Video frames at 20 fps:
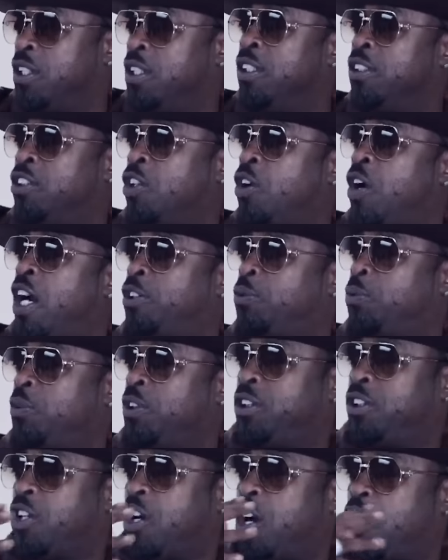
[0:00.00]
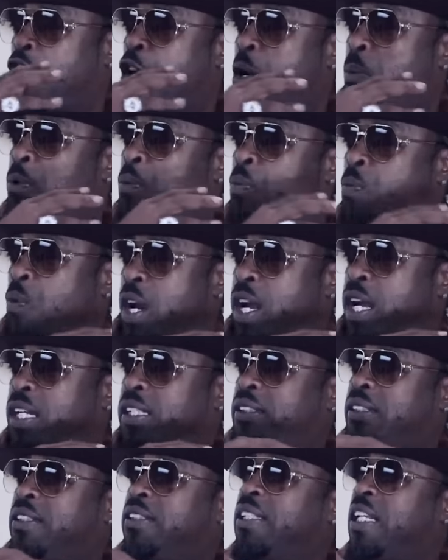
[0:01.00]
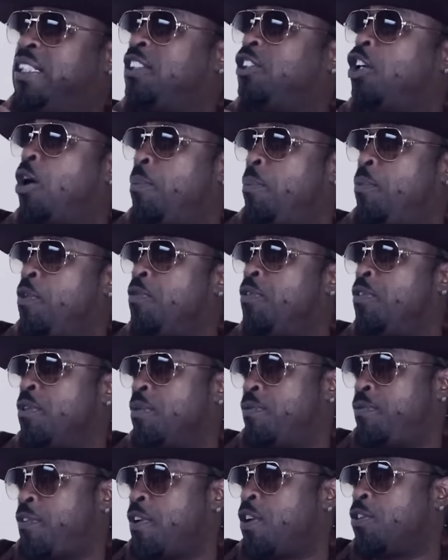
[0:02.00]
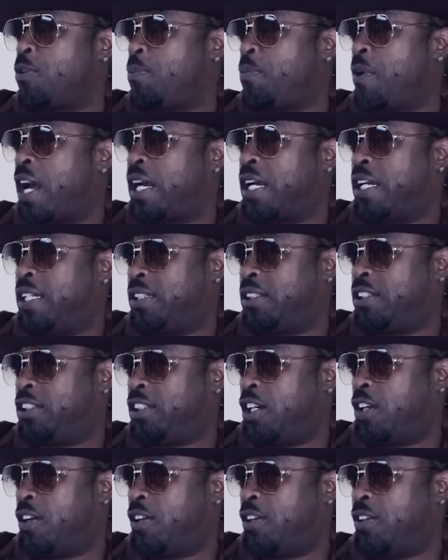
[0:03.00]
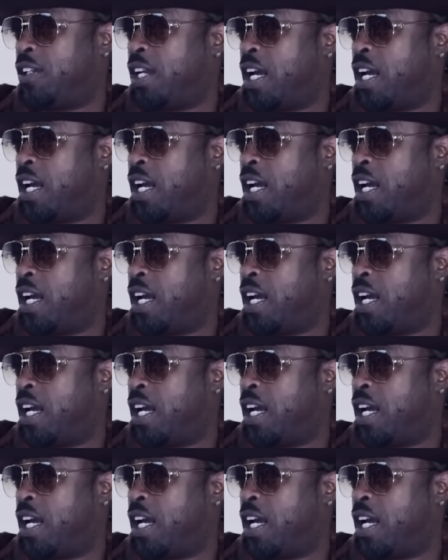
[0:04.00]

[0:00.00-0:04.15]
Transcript: Right. So as we start coming west, they start moving them further back in the show.